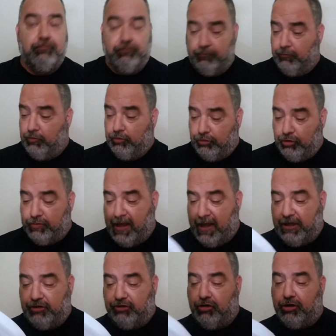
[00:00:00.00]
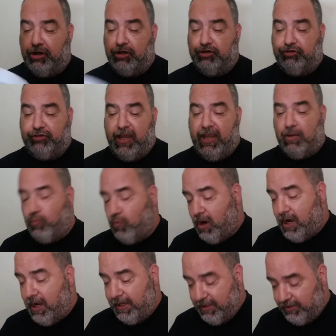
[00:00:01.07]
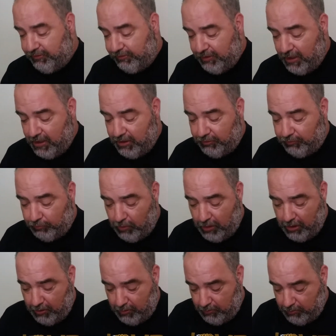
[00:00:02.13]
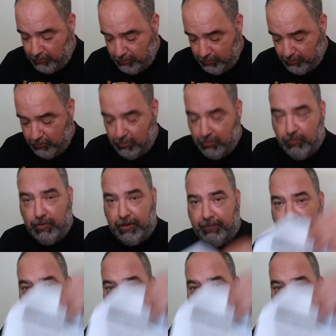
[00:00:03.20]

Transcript: So now you're starting to understand why it says, well, what he really